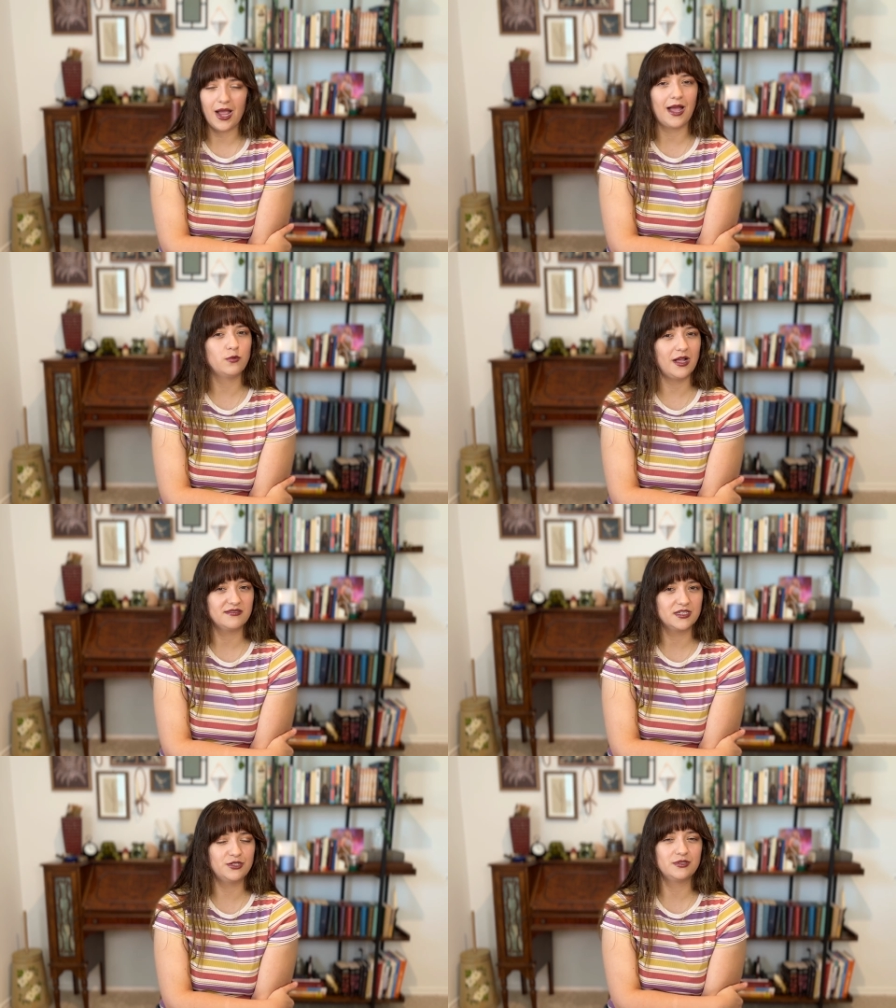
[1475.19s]
I will have
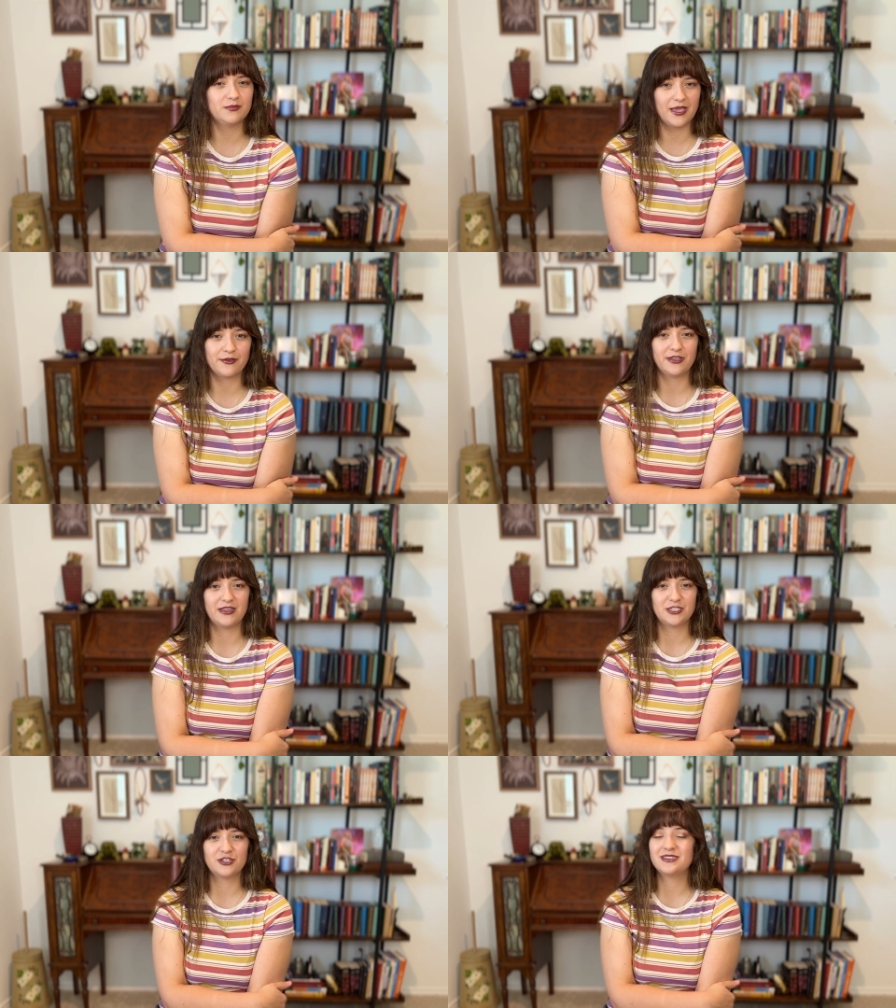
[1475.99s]
to do some
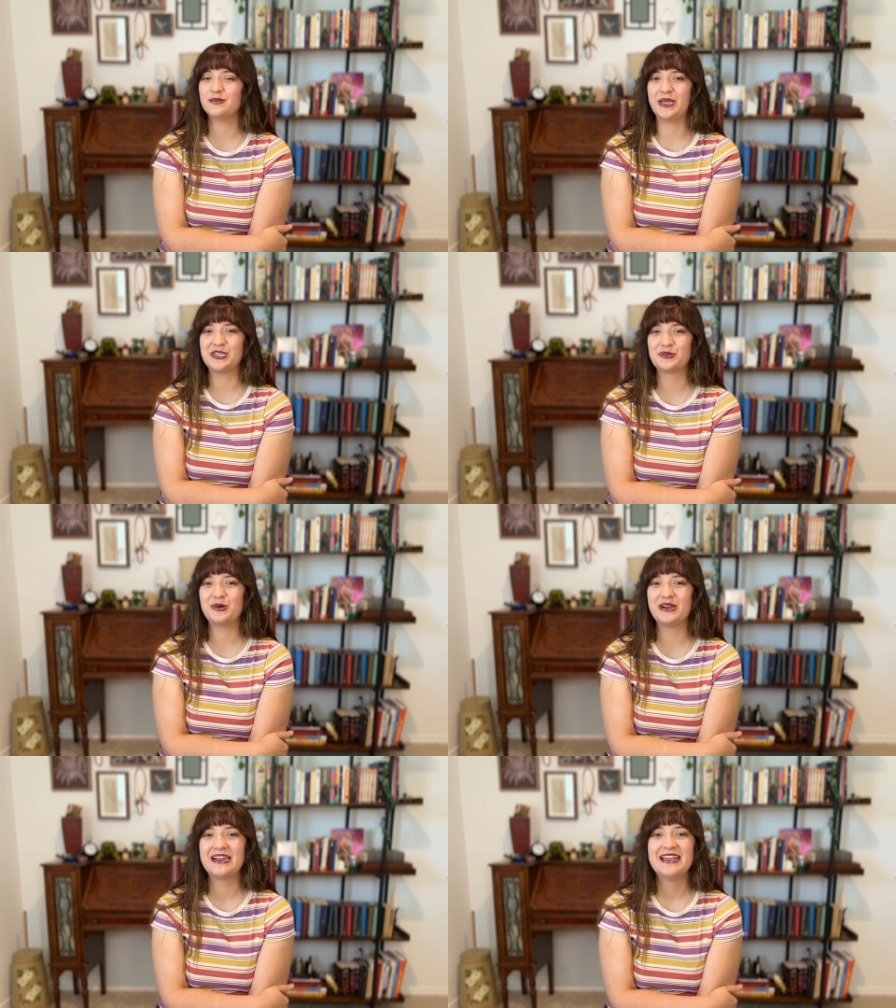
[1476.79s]
calculations and make
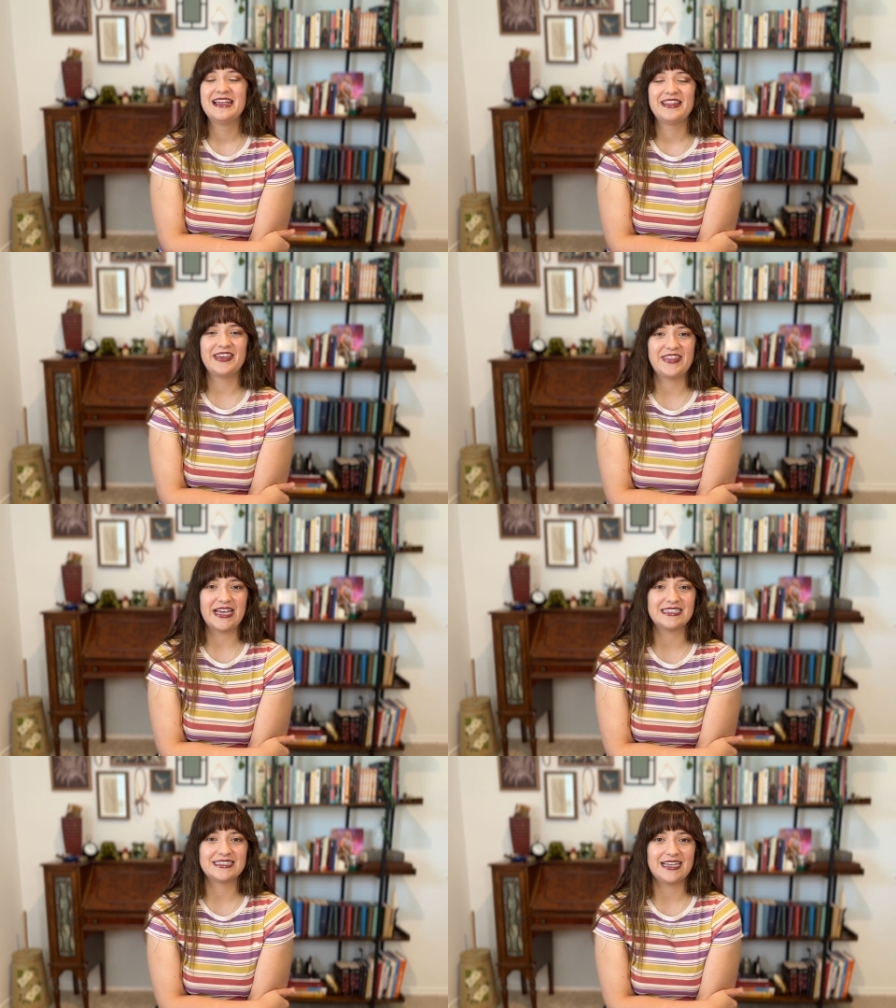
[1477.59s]
sure
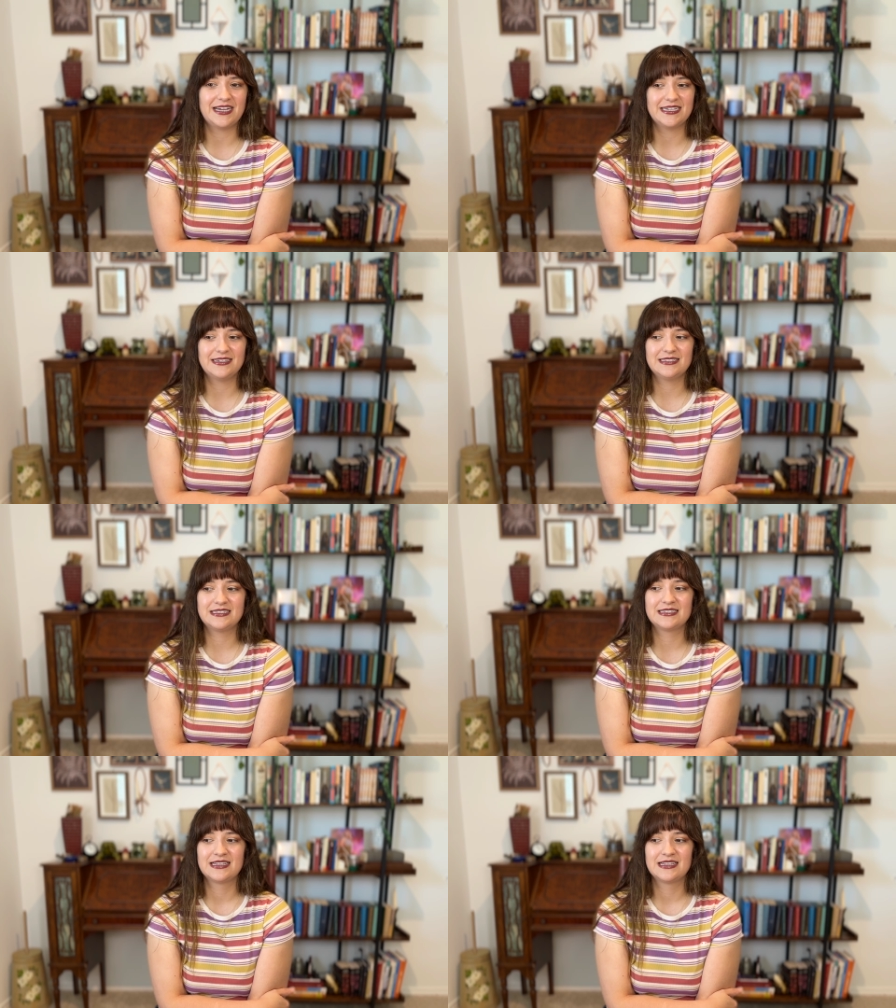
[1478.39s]
that size